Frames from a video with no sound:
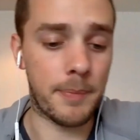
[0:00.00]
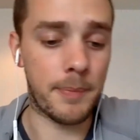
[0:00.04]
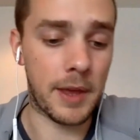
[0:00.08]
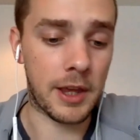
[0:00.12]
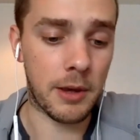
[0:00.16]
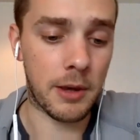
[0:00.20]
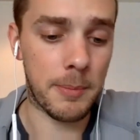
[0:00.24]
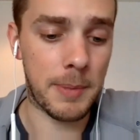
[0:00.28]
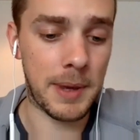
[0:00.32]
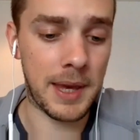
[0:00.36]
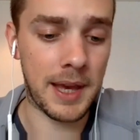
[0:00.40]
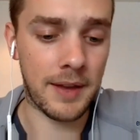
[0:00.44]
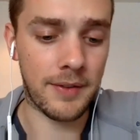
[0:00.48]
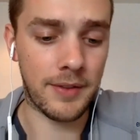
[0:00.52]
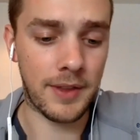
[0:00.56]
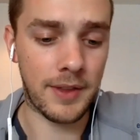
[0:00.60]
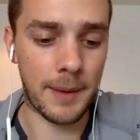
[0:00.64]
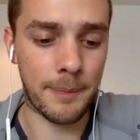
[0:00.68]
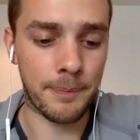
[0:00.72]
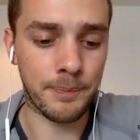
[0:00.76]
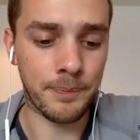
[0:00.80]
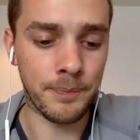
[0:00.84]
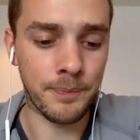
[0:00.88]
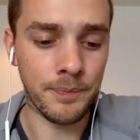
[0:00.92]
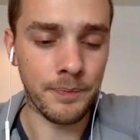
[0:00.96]
it can be out there.
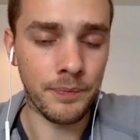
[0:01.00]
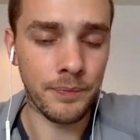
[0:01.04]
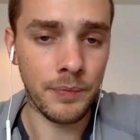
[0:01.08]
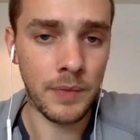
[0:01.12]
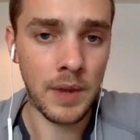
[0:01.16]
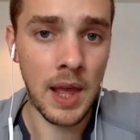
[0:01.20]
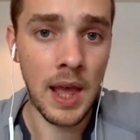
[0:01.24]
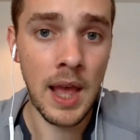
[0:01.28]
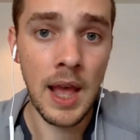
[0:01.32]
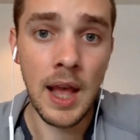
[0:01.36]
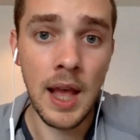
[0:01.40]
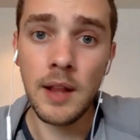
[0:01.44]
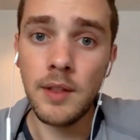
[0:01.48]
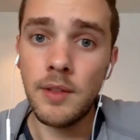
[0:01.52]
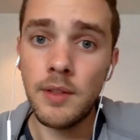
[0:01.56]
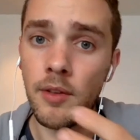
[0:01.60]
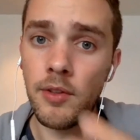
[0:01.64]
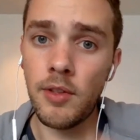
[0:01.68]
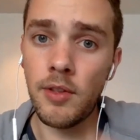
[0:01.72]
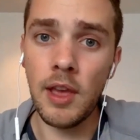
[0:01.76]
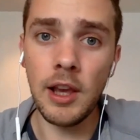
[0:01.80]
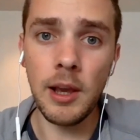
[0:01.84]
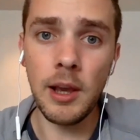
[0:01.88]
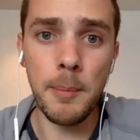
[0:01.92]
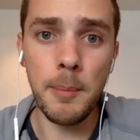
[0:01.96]
The
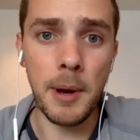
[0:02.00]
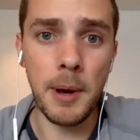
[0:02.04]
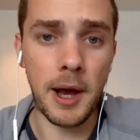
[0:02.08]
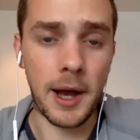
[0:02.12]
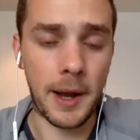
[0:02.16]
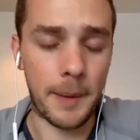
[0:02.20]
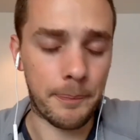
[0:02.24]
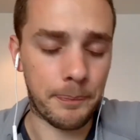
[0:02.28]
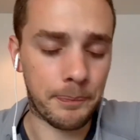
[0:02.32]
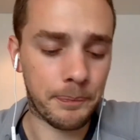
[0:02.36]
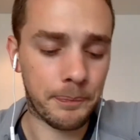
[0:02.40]
second part